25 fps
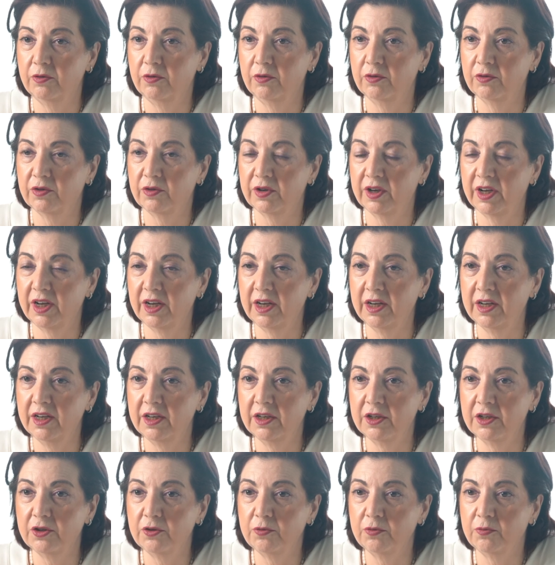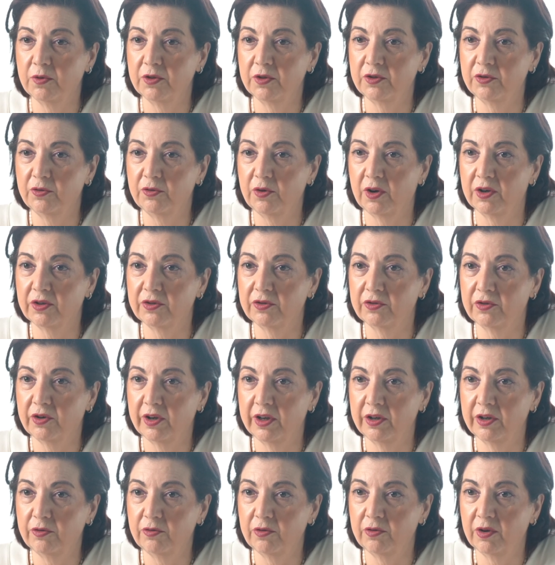to your age, what you are
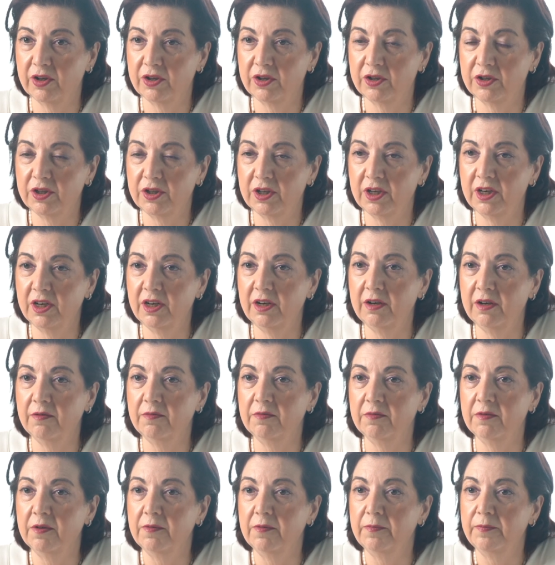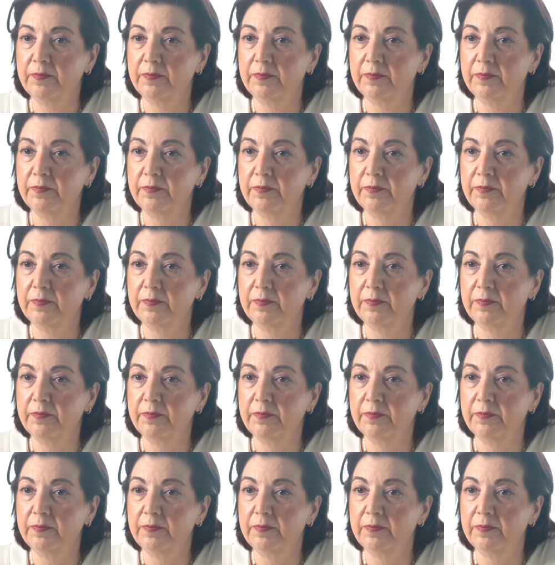trying to achieve.